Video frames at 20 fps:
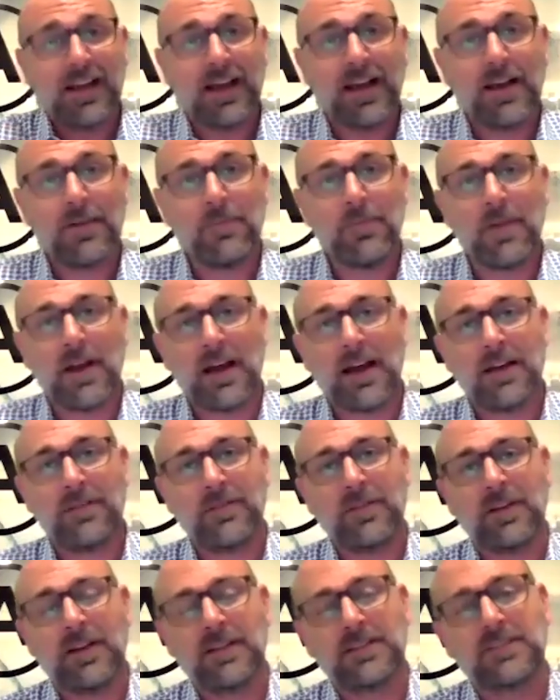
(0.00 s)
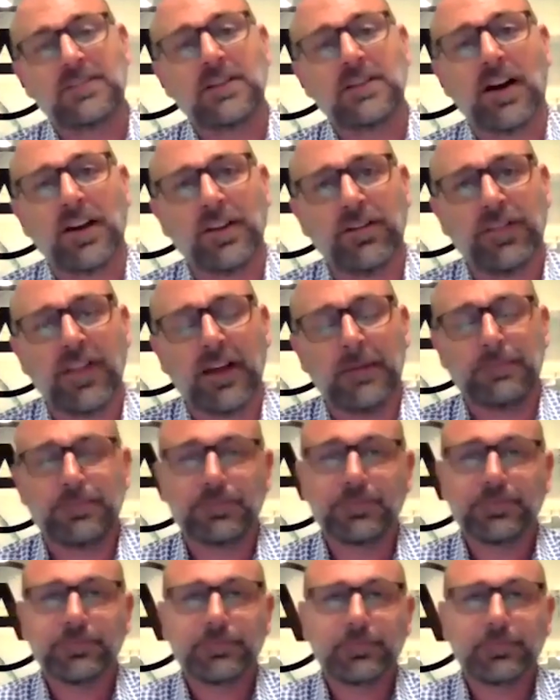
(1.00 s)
um, uh, uh, side of that.